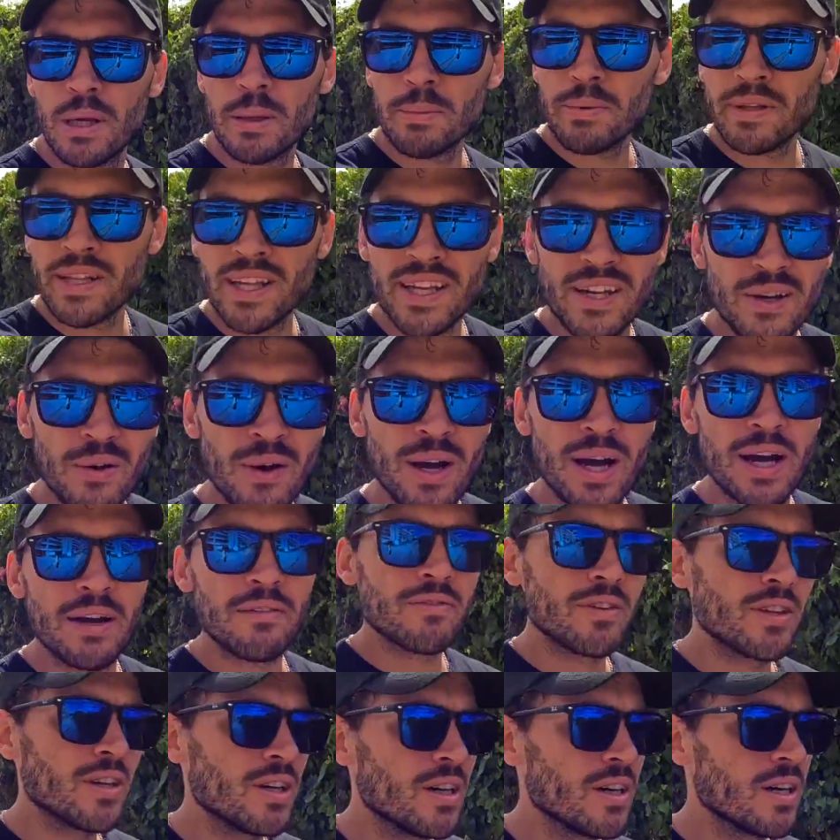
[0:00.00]
maybe they don't
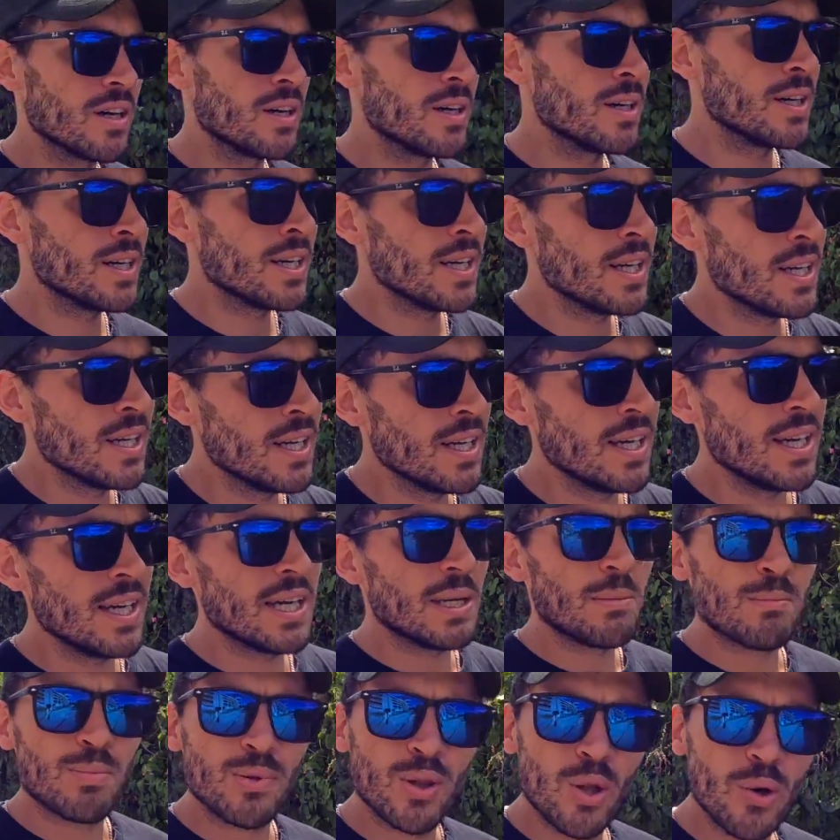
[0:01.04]
have the
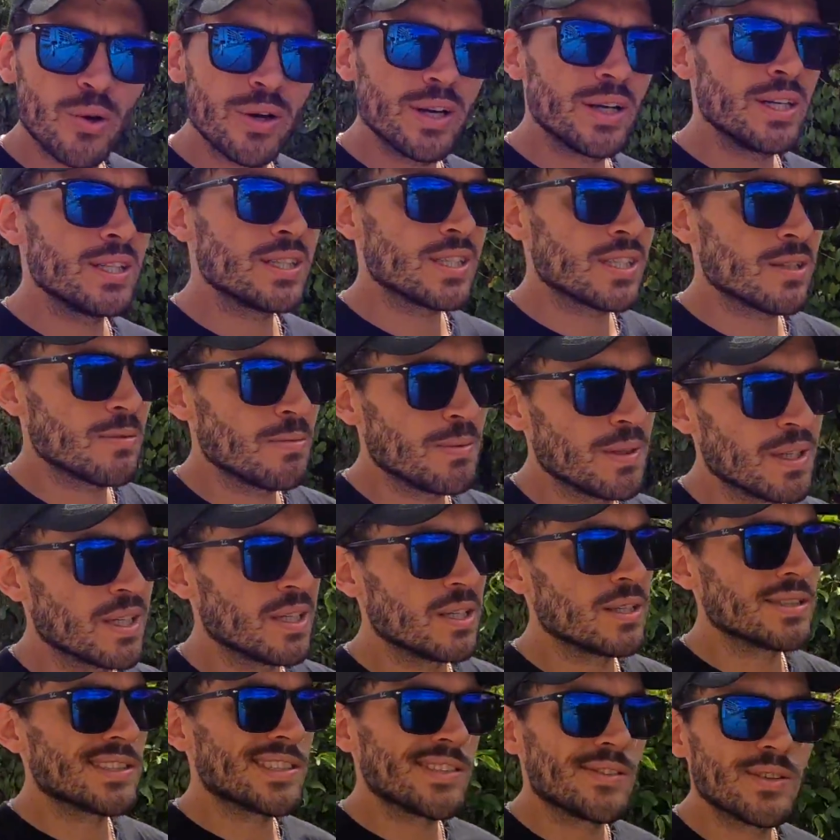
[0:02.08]
employees,
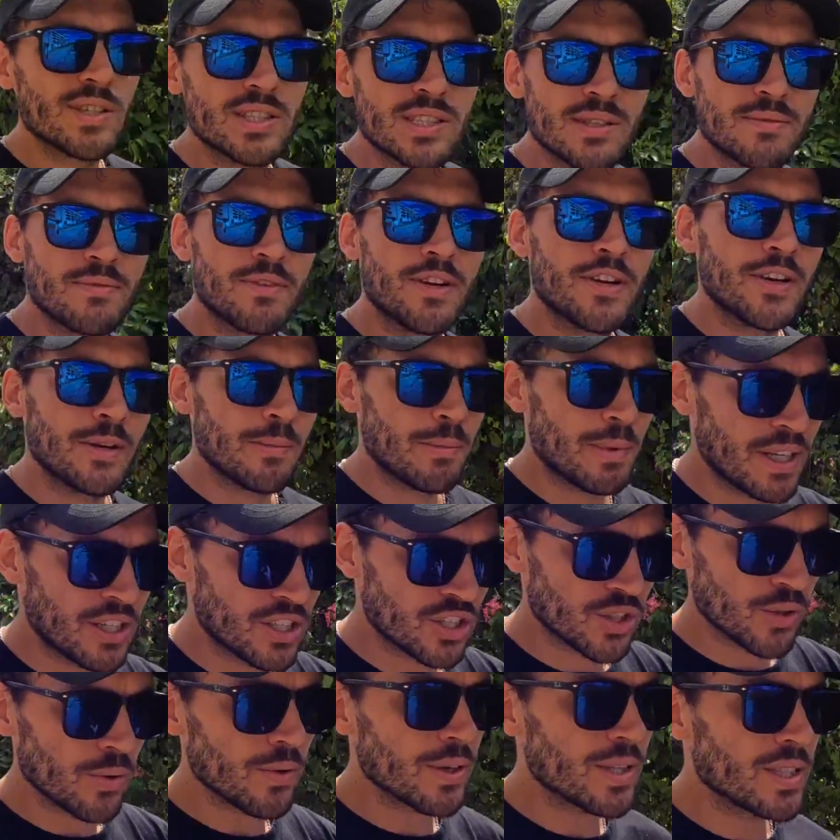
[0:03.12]
because there is a very big
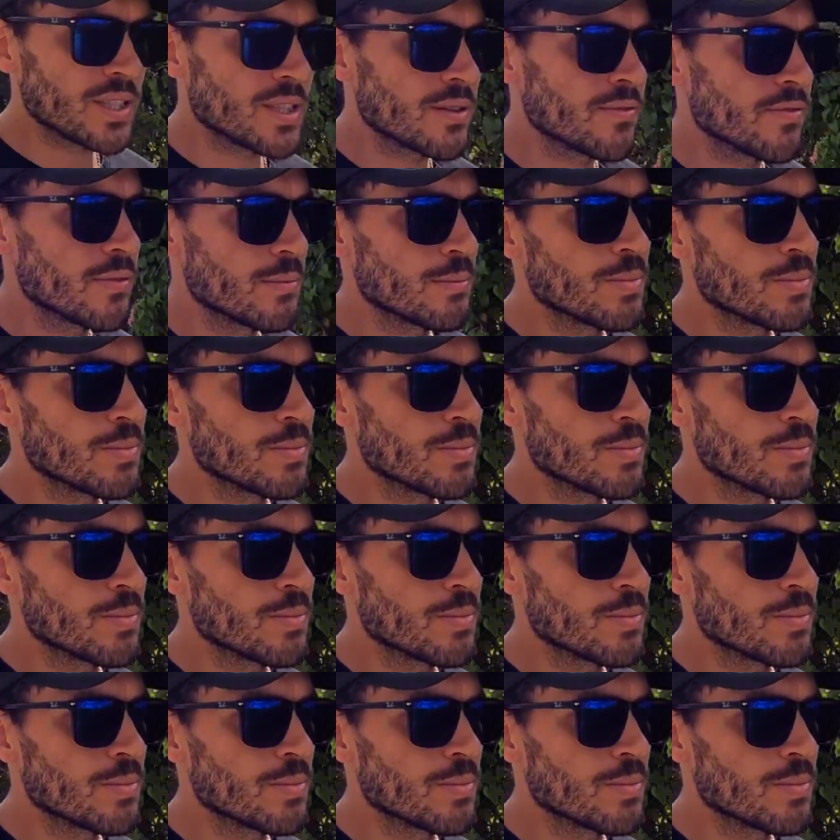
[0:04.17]
shortage of